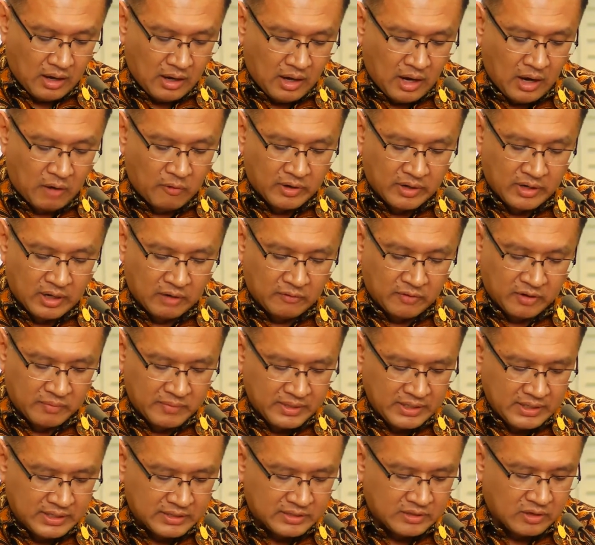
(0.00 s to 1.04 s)
Our
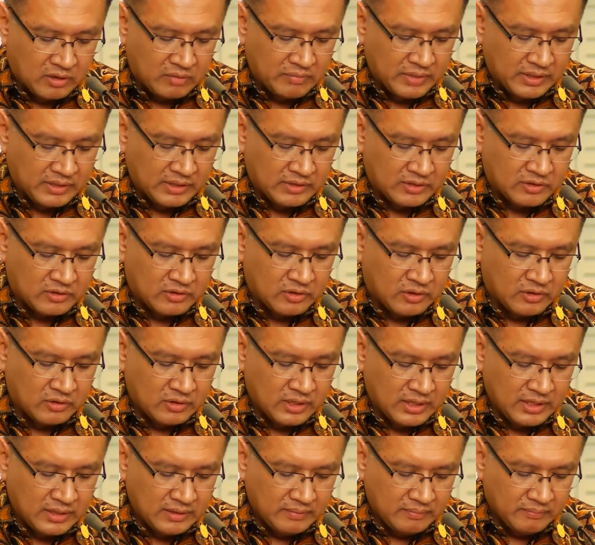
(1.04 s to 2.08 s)
government is committed
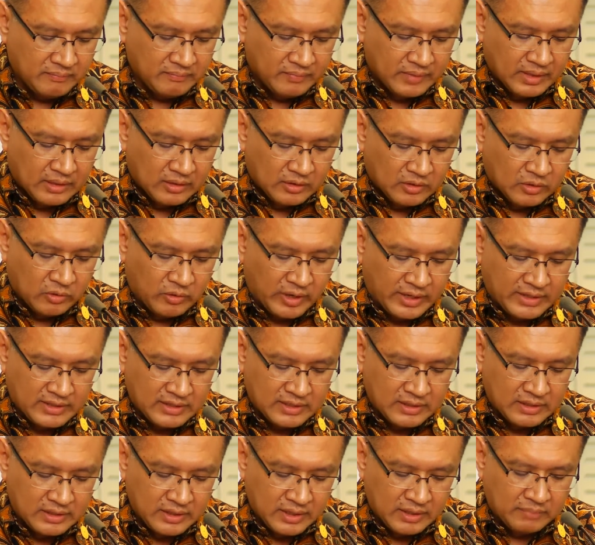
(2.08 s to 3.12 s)
strongly to
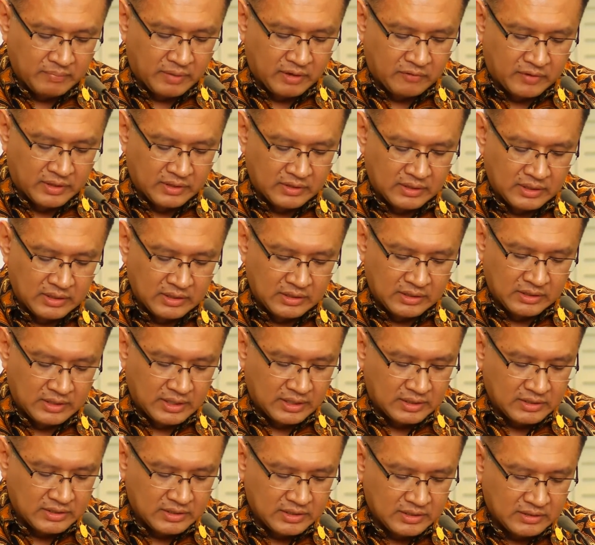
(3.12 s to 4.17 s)
accelerate poverty
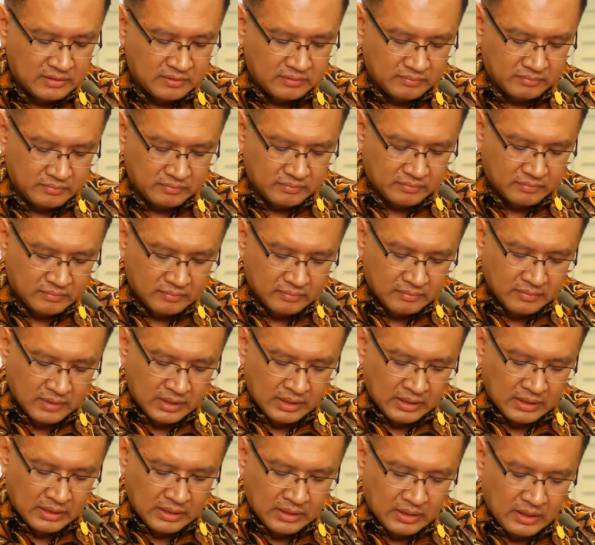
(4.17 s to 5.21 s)
reduction
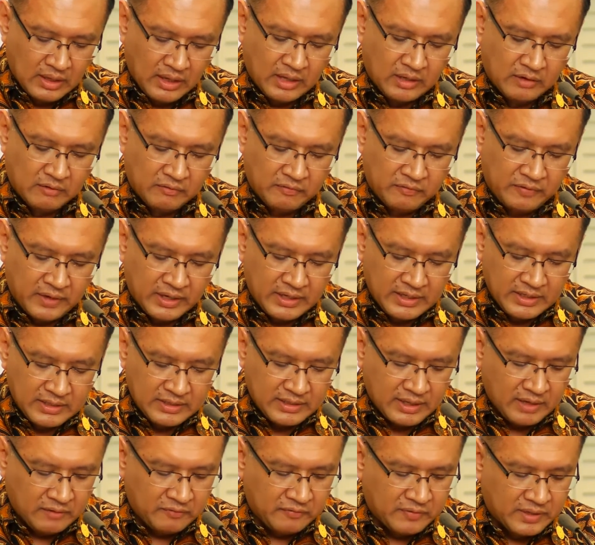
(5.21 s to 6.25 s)
and
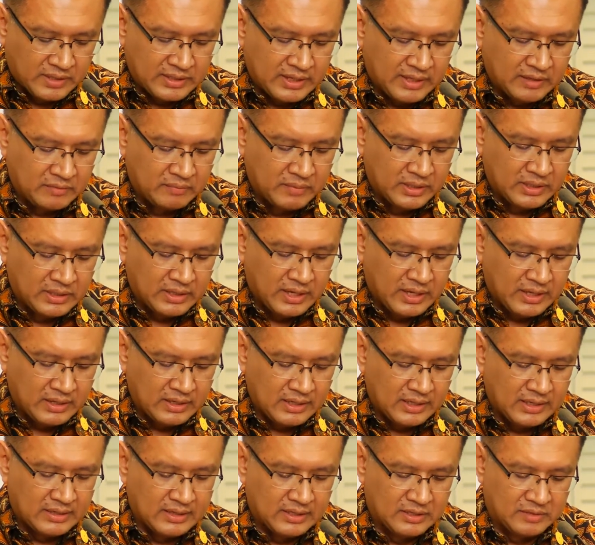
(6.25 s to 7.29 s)
various efforts have been
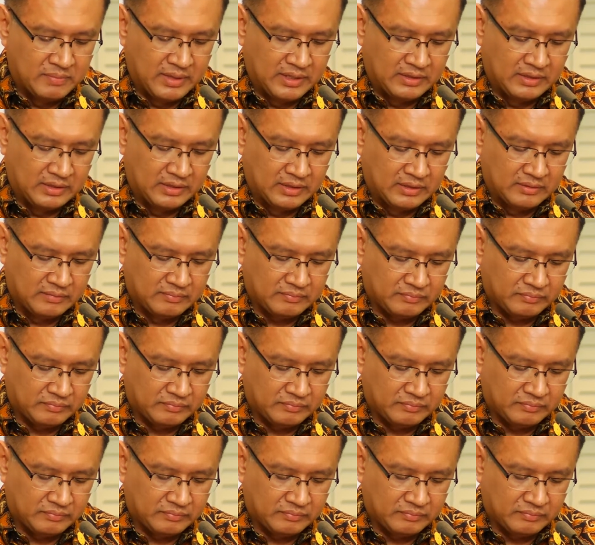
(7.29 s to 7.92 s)
done in this matter.